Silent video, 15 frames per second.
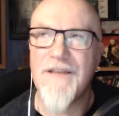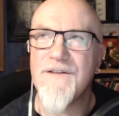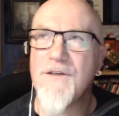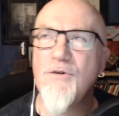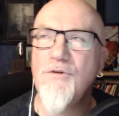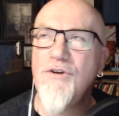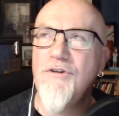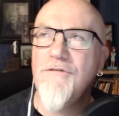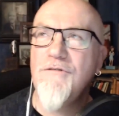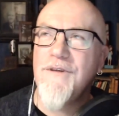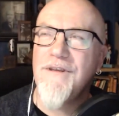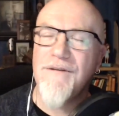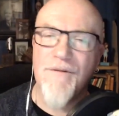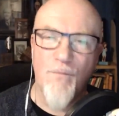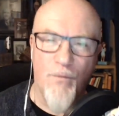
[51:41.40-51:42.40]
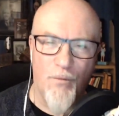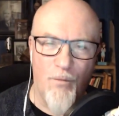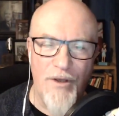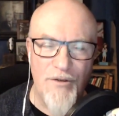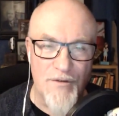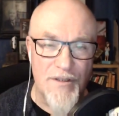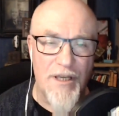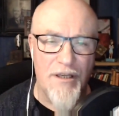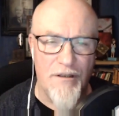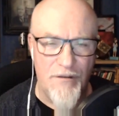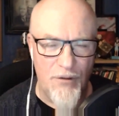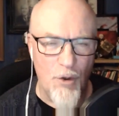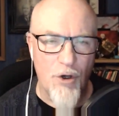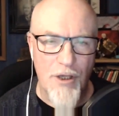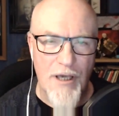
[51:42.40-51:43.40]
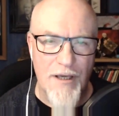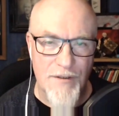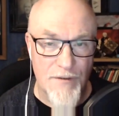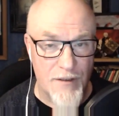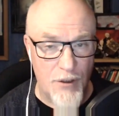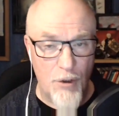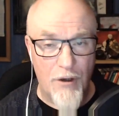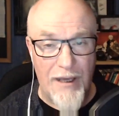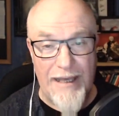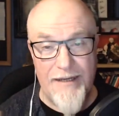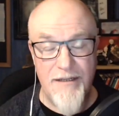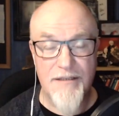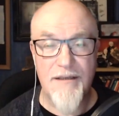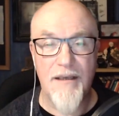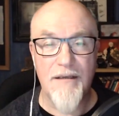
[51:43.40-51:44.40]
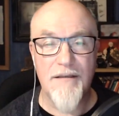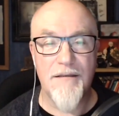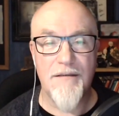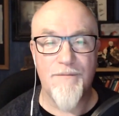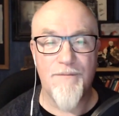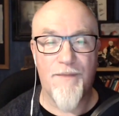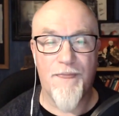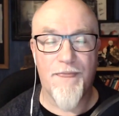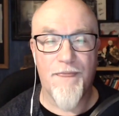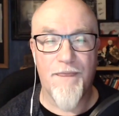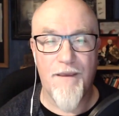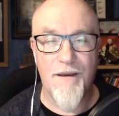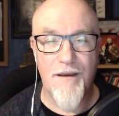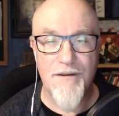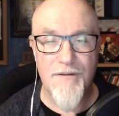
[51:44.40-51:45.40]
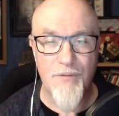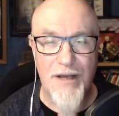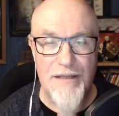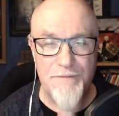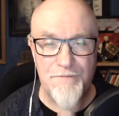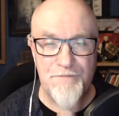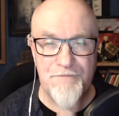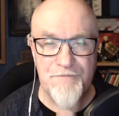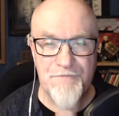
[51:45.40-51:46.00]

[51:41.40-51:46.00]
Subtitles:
So when you say your cut, so you're editing as well?